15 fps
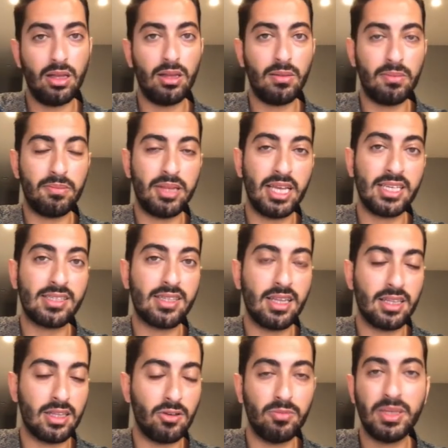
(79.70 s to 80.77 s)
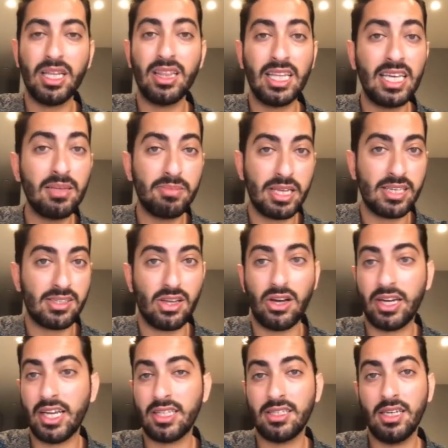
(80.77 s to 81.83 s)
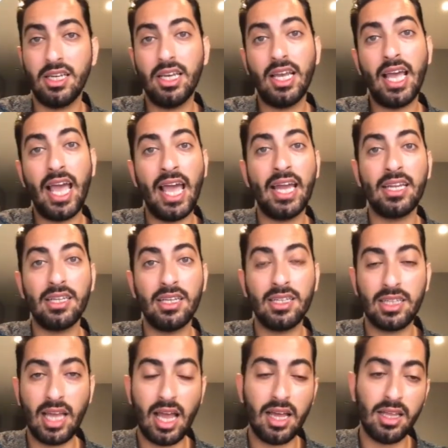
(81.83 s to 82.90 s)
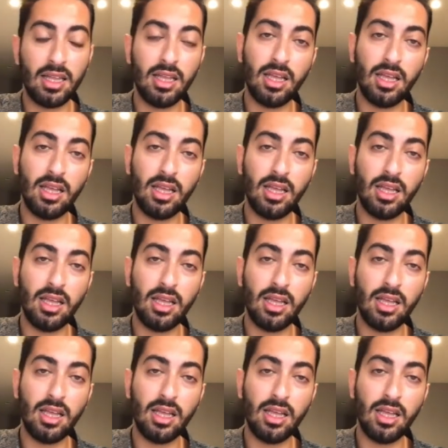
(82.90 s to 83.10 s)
placed. There will be a lien placed on it, and that